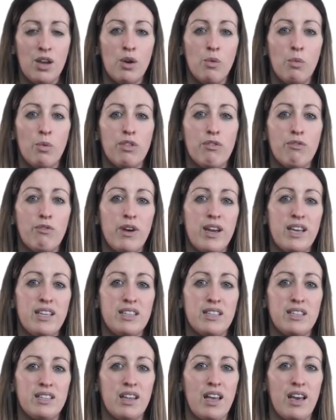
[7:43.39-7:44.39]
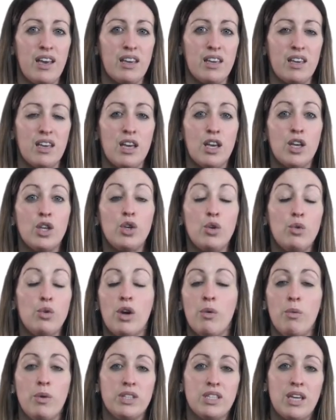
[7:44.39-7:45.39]
with phrases like, "You
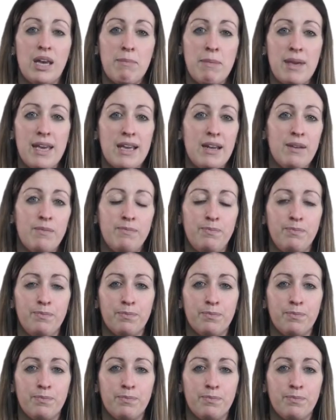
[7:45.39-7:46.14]
know what I mean."